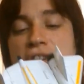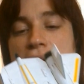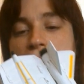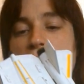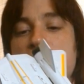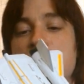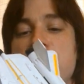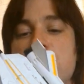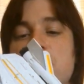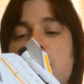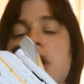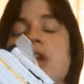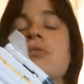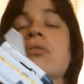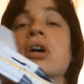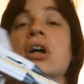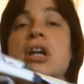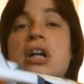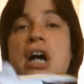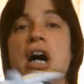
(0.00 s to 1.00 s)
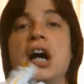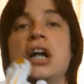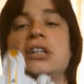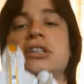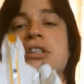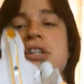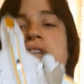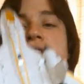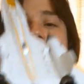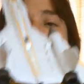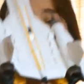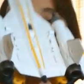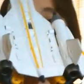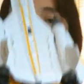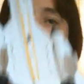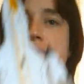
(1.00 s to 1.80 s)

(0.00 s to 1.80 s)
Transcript: to mention in regards to this